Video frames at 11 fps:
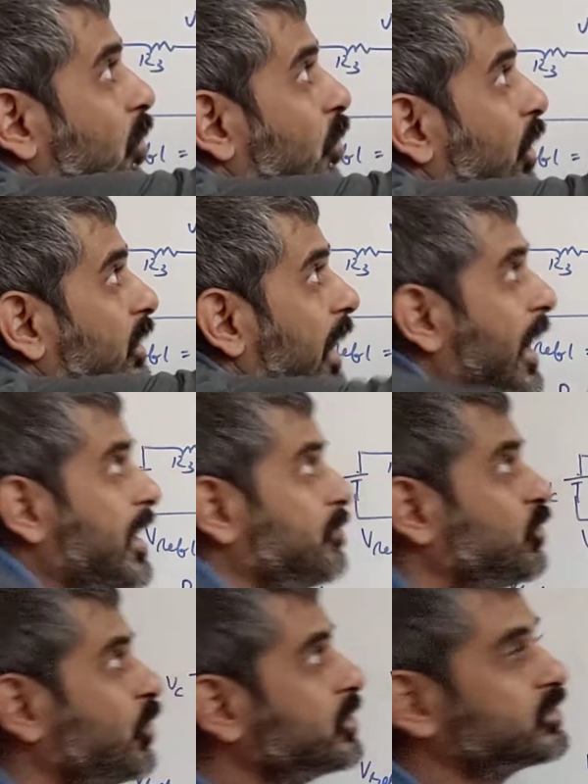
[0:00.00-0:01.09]
What I
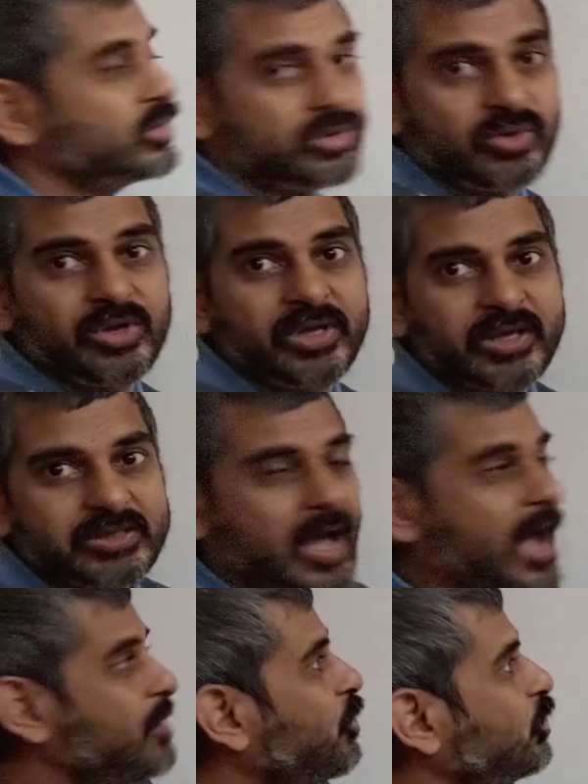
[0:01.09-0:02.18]
am going to do is
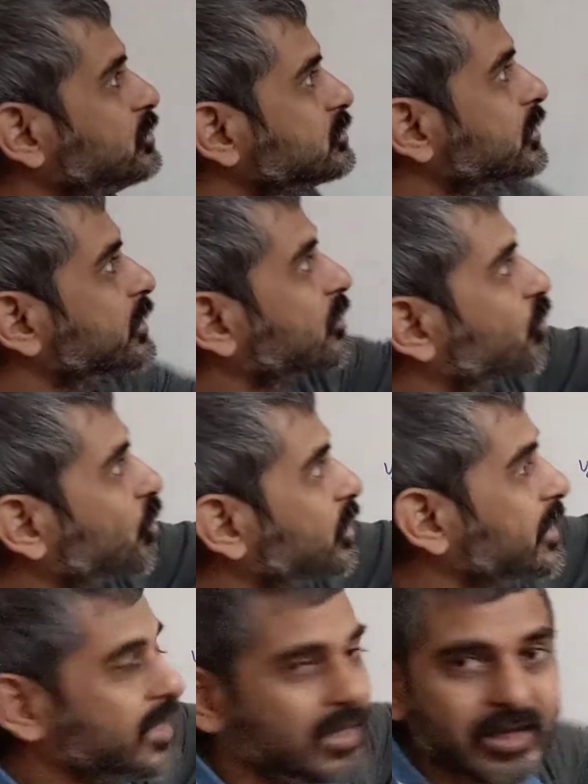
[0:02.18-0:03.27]
I am
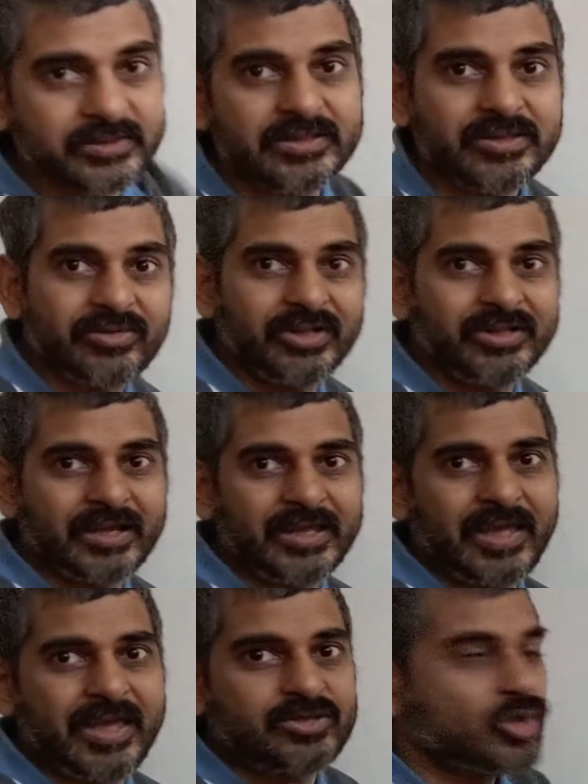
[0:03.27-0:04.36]
only considering the
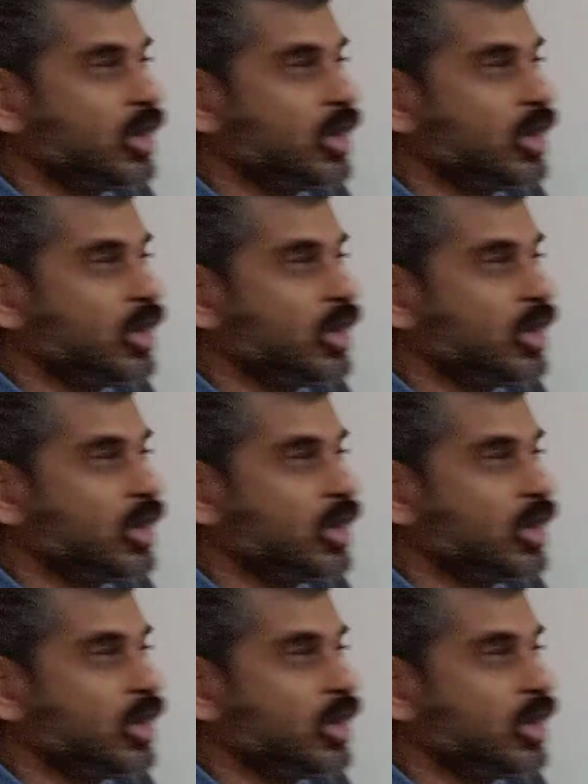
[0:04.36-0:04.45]
case